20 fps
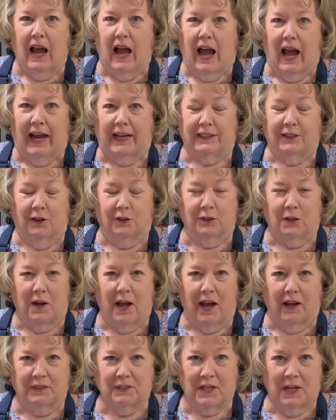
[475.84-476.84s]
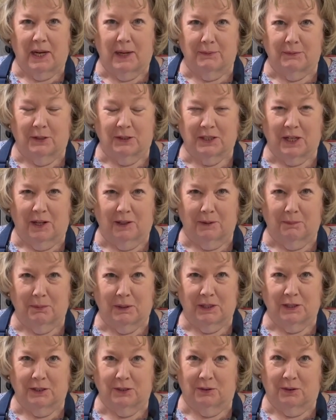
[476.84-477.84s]
I don't know how tame those
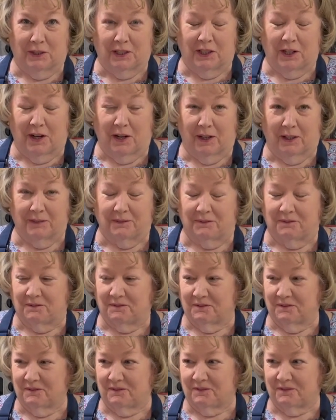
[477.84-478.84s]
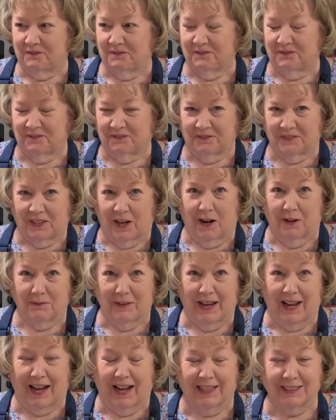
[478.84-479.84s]
jalapenos really are. Are
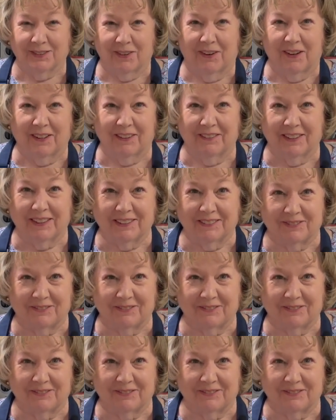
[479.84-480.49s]
my eyes watering?